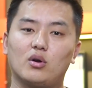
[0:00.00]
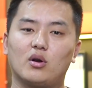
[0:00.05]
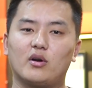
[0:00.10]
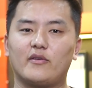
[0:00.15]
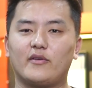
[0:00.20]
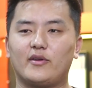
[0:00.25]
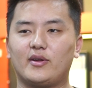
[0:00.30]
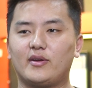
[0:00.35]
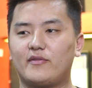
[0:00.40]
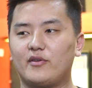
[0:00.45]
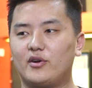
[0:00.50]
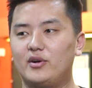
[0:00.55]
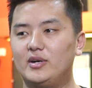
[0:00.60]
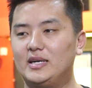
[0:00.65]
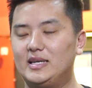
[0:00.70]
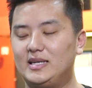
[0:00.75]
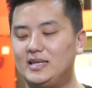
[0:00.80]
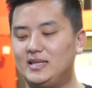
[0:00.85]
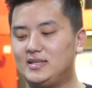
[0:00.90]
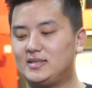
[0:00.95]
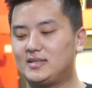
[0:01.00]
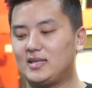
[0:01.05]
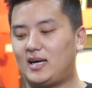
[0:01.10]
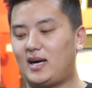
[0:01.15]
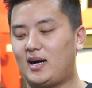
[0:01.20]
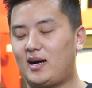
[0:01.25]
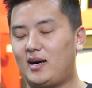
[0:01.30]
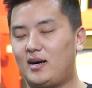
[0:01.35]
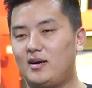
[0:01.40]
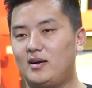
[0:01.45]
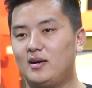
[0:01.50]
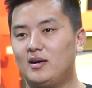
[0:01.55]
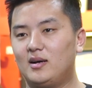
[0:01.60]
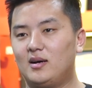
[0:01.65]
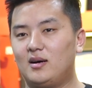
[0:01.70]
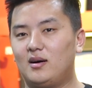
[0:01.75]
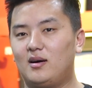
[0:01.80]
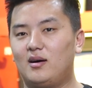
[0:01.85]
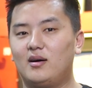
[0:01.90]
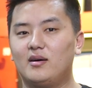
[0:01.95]
or if your knees are
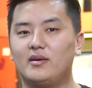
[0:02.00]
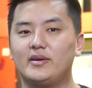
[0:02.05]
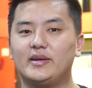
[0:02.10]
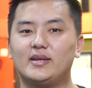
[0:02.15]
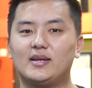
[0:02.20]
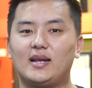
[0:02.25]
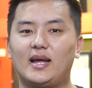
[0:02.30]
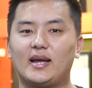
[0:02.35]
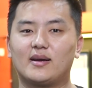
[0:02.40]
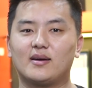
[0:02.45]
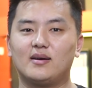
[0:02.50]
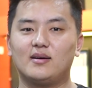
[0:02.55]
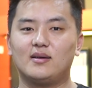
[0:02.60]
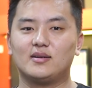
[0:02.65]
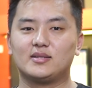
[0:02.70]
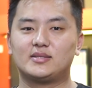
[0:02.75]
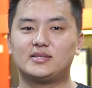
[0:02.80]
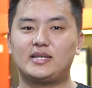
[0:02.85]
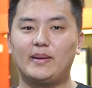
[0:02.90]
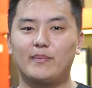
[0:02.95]
in like a